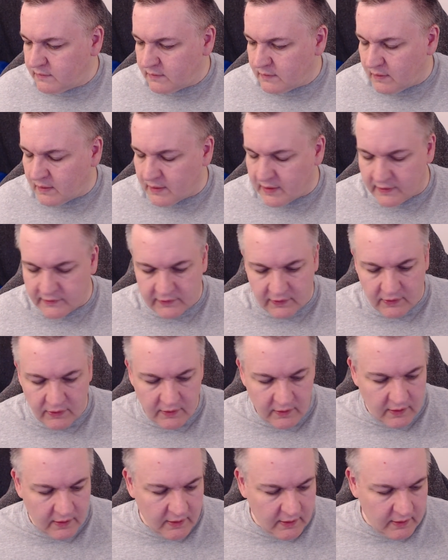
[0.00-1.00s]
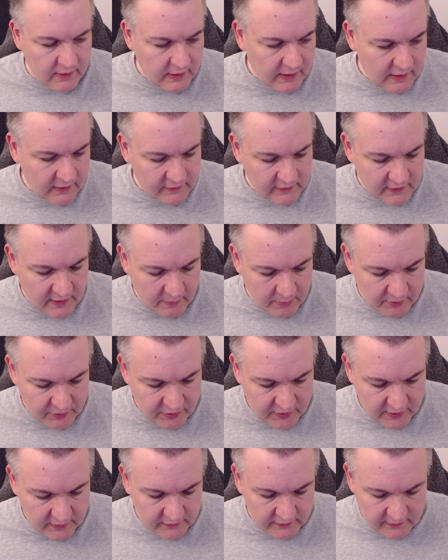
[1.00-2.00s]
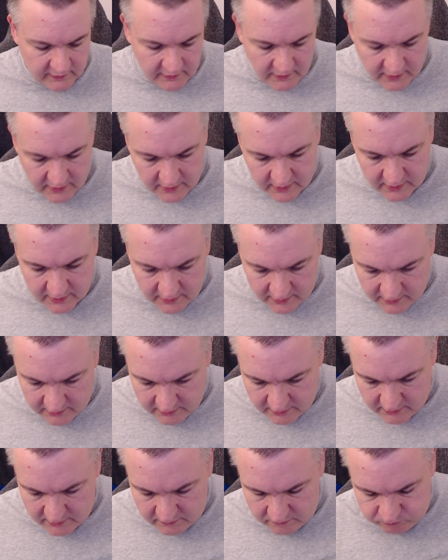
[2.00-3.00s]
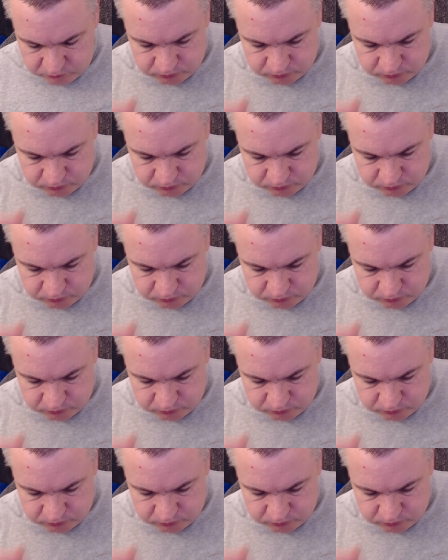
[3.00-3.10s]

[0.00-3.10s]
Okay. So there is a couple of things. Oh